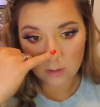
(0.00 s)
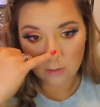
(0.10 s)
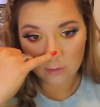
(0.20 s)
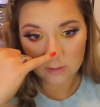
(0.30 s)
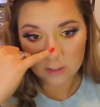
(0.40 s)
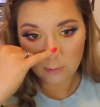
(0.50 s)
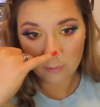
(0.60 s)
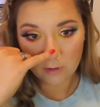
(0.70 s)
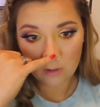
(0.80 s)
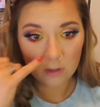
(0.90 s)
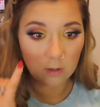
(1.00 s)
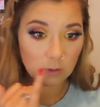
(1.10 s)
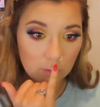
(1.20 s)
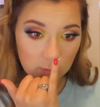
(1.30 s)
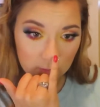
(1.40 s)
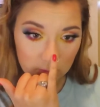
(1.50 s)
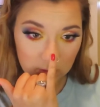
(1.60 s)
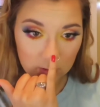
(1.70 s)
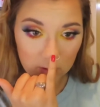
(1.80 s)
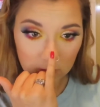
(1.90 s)
On the tip of the
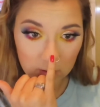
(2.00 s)
nose.